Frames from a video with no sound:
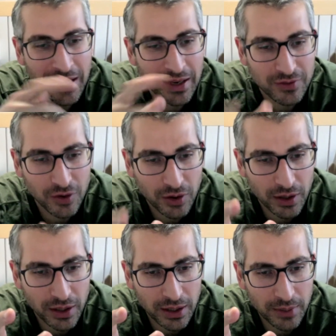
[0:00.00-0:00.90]
So
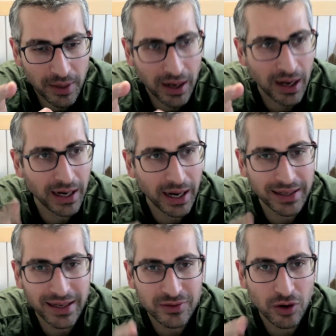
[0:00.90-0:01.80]
I
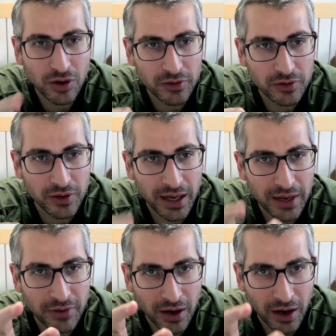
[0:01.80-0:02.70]
guess you also have
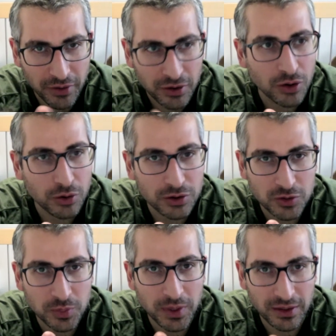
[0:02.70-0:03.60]
other coaches
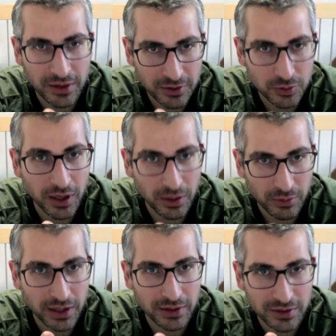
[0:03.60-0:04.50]
being there as well,
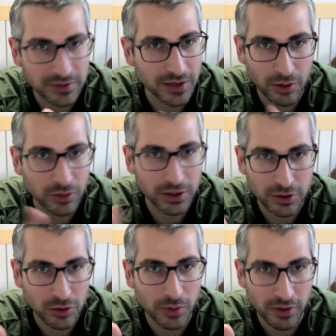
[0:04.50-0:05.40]
right? It's not only
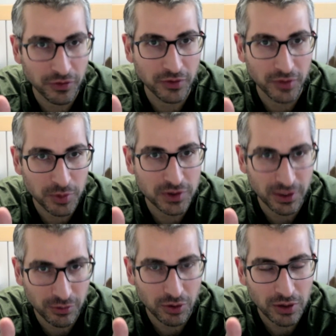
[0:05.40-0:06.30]
you with a 50%
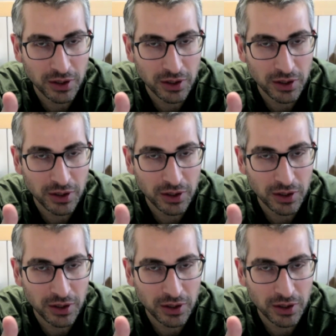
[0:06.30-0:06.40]
role.